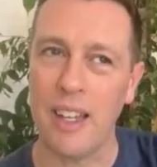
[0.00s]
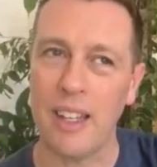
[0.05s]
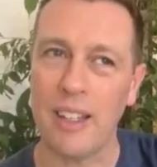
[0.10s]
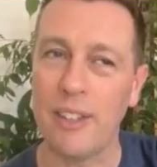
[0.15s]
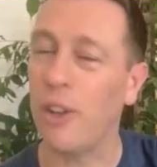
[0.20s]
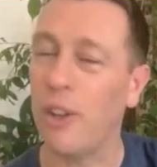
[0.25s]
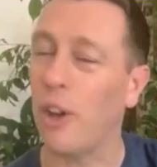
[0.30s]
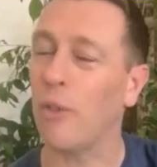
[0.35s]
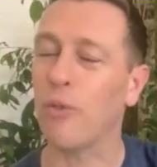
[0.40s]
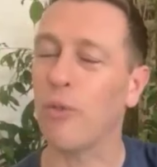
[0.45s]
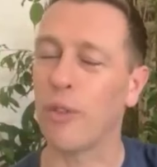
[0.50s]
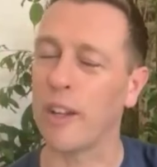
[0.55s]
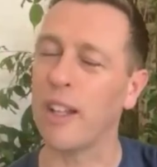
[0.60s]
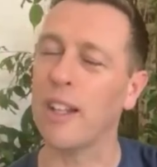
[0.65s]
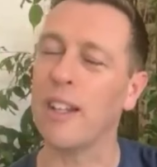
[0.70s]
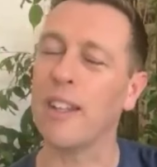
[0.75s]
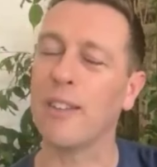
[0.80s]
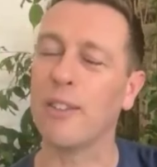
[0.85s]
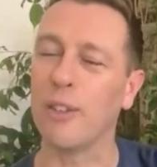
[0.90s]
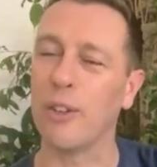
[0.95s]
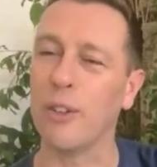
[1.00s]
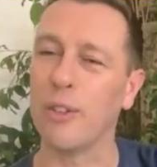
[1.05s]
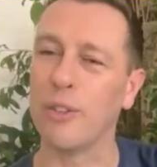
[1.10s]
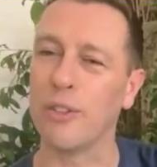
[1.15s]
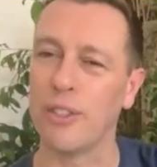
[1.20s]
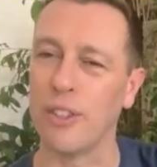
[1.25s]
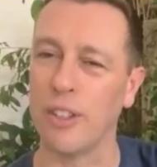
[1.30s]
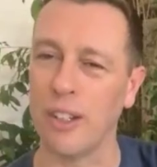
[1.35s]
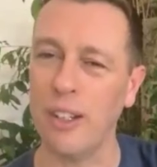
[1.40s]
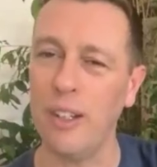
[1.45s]
not real
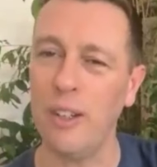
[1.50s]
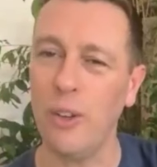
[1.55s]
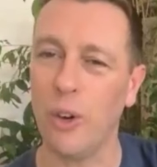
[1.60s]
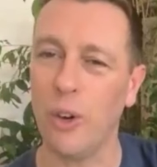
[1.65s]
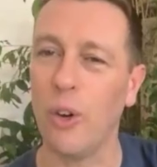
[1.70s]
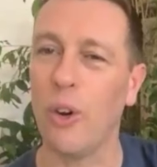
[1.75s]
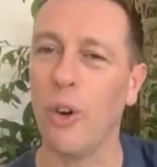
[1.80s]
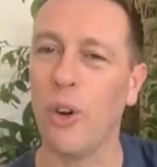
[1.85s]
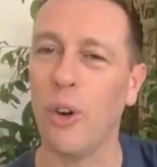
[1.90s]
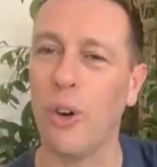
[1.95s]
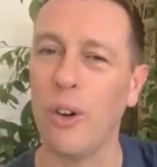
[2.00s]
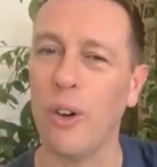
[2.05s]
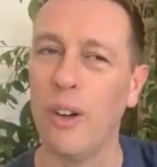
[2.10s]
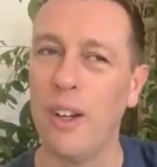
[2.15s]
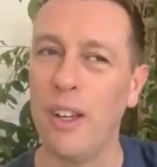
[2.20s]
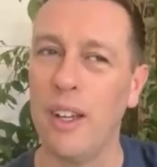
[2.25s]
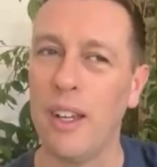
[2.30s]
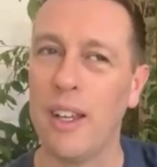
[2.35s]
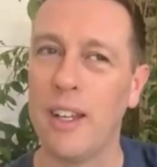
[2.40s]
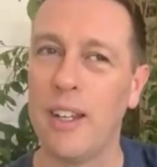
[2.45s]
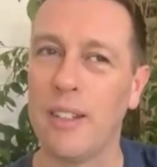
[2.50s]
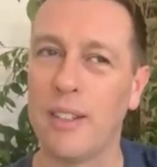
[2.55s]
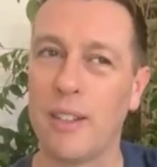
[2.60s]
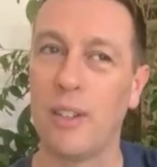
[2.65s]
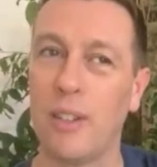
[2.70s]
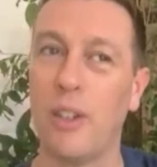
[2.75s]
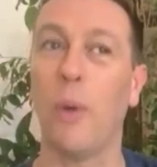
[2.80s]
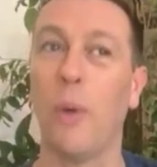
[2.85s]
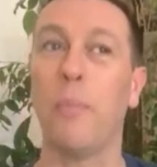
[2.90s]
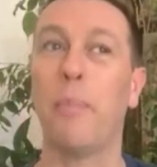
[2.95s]
exhaustion, or
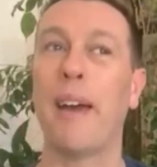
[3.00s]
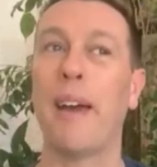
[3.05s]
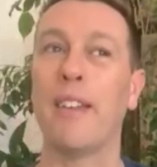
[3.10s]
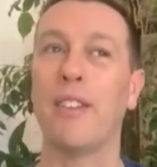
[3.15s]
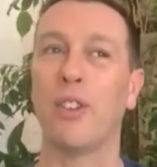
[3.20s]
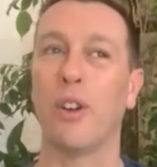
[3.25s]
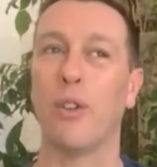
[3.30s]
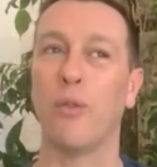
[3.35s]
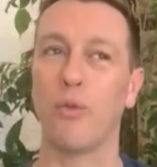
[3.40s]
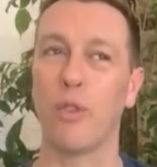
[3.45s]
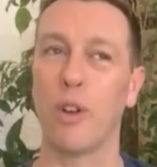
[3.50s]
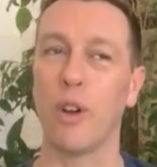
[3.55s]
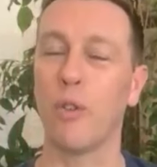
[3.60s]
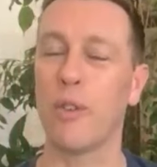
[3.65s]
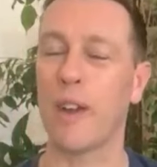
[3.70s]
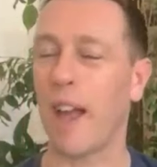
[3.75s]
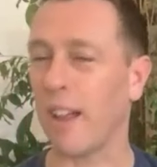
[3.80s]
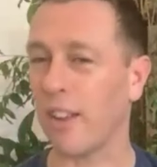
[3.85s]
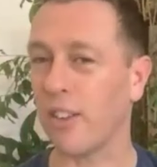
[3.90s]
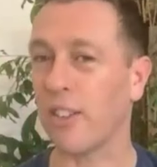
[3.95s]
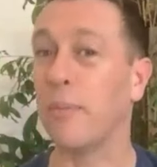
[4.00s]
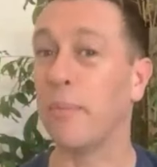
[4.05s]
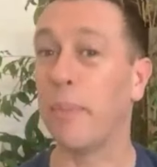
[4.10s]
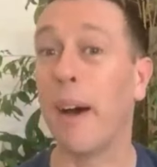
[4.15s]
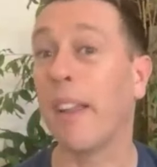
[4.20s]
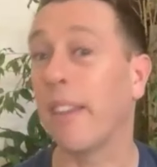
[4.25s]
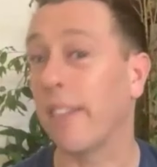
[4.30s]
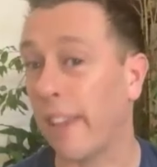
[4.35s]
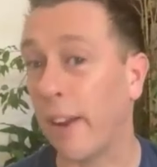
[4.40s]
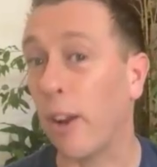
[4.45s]
it's not based on real reality,
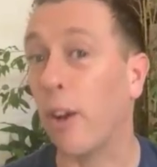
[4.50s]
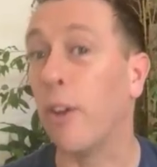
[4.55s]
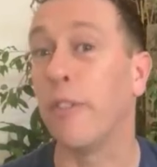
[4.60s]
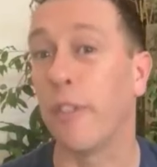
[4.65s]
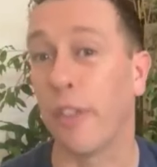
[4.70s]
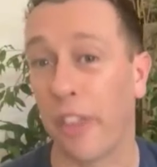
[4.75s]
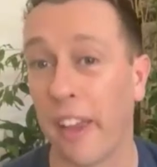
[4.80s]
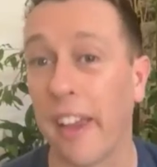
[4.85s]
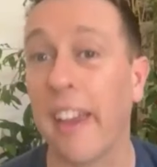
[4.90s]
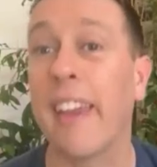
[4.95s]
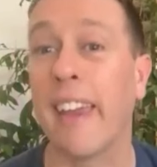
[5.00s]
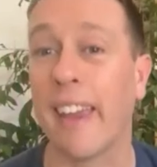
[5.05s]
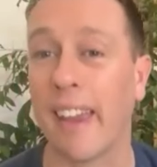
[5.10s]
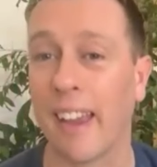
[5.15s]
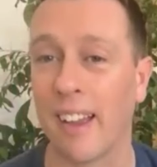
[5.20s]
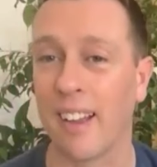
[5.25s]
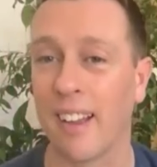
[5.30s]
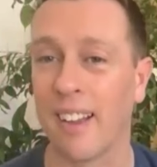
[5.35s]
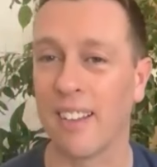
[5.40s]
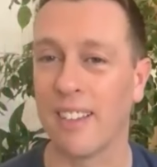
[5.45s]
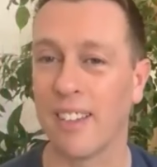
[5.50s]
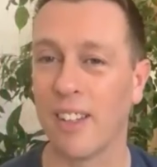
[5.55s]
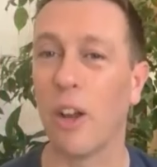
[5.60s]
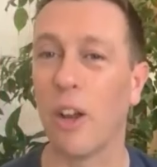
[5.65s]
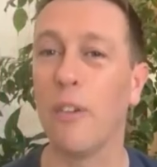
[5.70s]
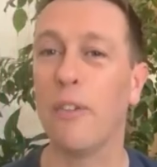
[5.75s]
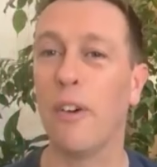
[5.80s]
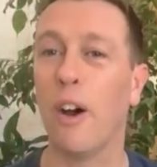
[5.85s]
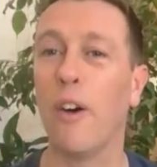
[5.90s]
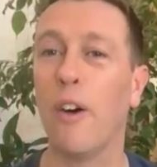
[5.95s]
but that overthinking that
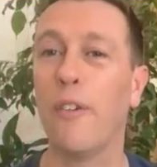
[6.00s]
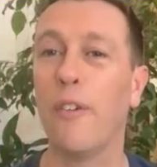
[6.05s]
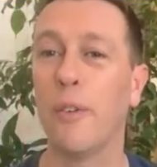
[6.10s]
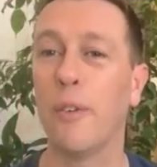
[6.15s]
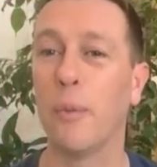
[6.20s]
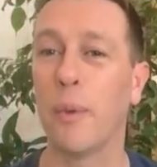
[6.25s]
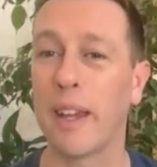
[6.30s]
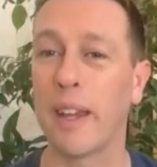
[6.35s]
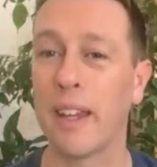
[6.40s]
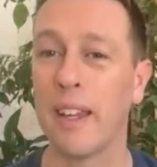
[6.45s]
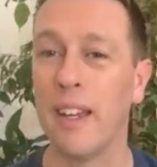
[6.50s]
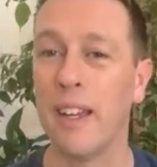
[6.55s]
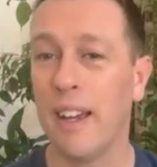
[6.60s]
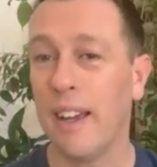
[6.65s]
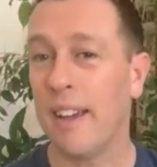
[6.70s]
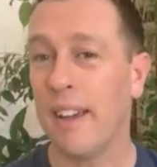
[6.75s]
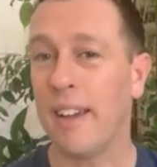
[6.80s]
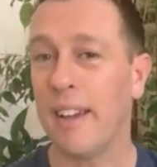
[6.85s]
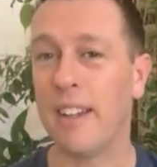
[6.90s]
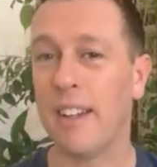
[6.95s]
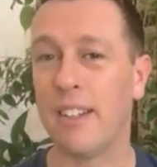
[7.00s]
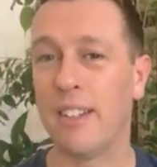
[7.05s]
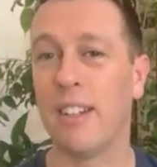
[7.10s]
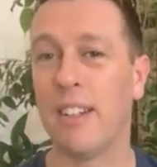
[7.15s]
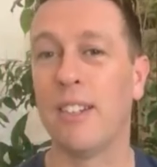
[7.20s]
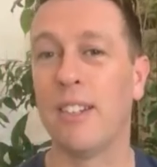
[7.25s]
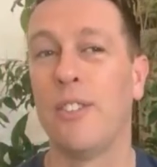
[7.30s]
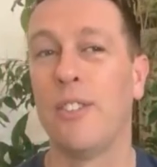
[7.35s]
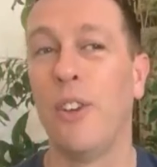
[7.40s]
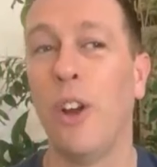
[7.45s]
often we,
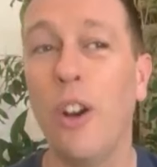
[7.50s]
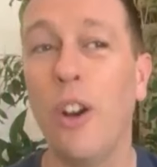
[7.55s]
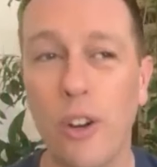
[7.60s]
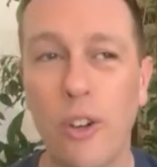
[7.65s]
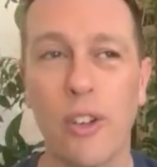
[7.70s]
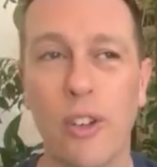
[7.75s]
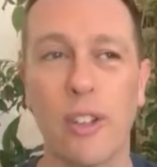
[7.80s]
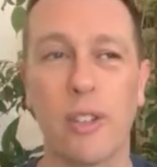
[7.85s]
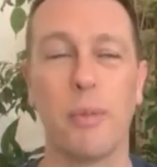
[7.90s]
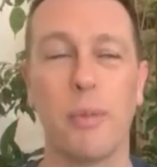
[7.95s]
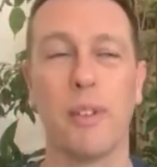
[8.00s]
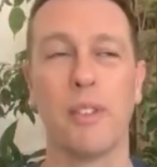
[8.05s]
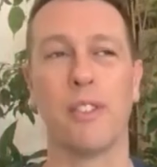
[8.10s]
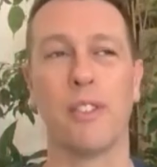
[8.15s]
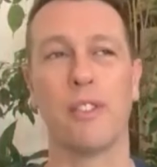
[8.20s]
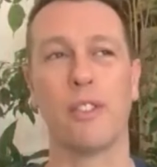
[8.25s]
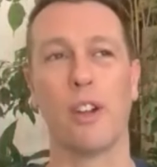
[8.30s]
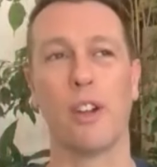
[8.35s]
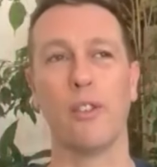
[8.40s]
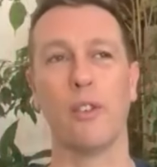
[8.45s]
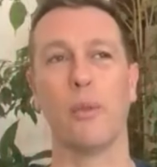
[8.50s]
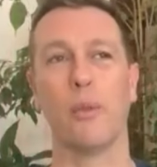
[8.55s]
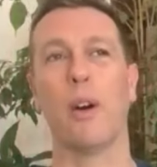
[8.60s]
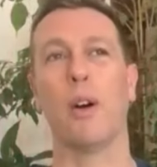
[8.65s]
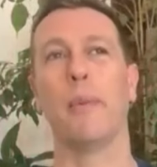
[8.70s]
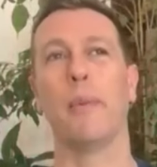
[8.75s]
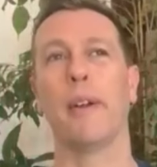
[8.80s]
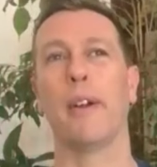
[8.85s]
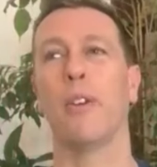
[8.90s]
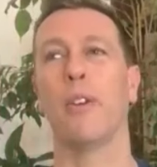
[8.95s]
it's not Christmas that's
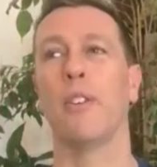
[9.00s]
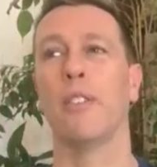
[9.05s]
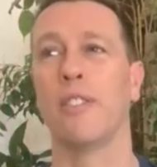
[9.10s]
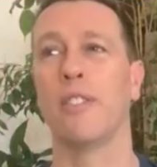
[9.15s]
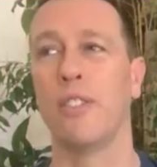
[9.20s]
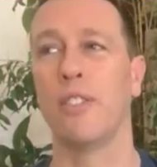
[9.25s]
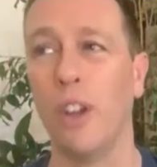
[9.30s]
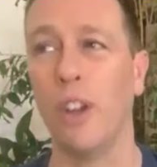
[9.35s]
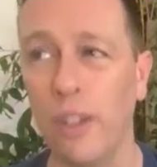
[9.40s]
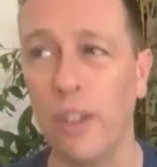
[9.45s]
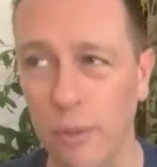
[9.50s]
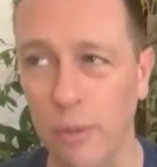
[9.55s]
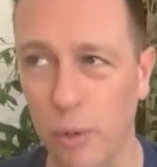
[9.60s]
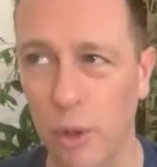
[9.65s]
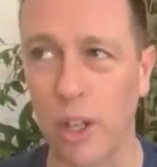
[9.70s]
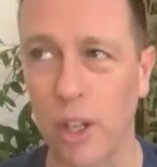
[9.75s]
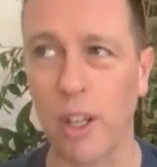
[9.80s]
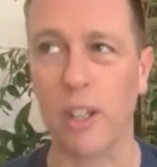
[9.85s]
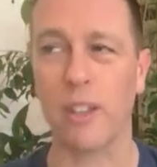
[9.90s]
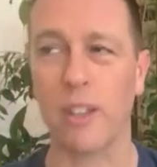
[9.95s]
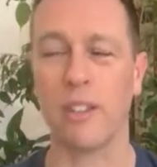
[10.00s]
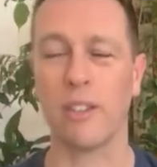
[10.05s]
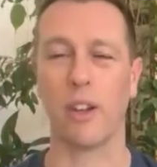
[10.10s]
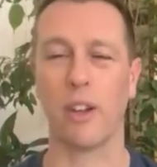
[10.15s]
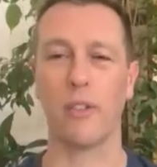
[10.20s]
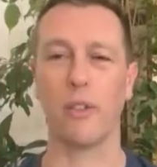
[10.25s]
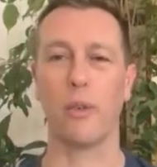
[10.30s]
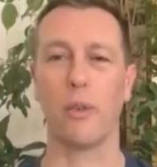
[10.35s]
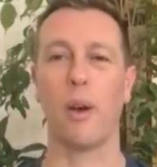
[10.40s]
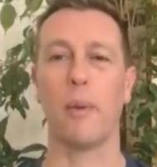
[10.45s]
overwhelming, or it's not work that's
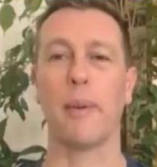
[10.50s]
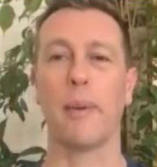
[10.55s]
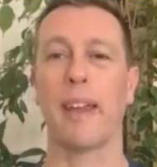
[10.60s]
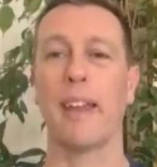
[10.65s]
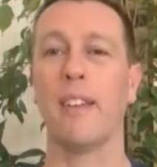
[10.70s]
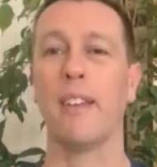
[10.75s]
overwhelming.